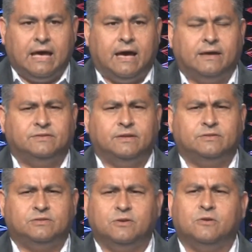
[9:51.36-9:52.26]
I
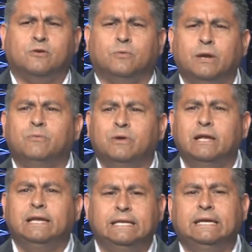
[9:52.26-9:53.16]
said, "Sir, we
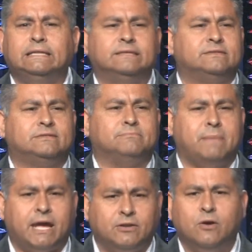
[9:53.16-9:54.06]
really need this
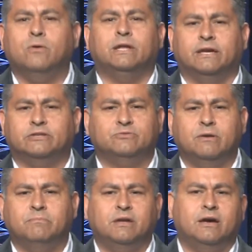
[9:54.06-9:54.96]
magnolia
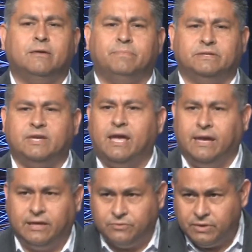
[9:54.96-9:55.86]
trimmed up. It's
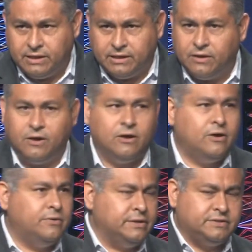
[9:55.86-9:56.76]
hanging really
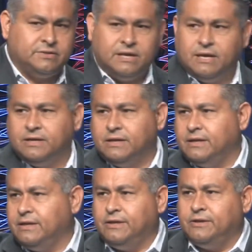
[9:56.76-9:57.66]
low. It's,
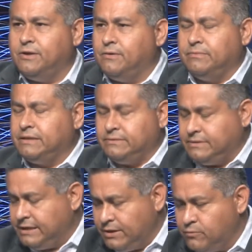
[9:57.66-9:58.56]
it
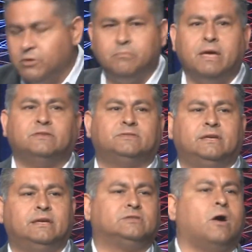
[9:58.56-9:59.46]
can get real
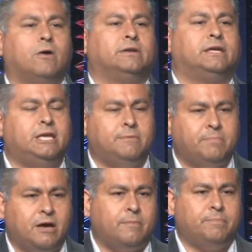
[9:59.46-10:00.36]
messy. It's hard to keep
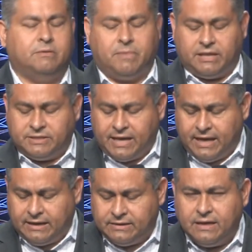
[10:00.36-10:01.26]
up and
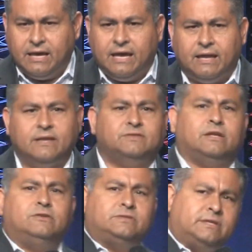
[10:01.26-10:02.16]
maintained." And I
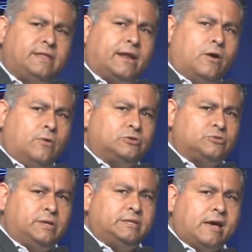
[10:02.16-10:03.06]
said, "You see that oak
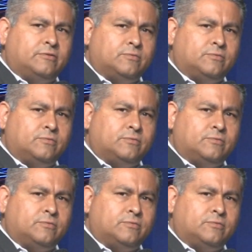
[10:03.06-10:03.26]
tree down the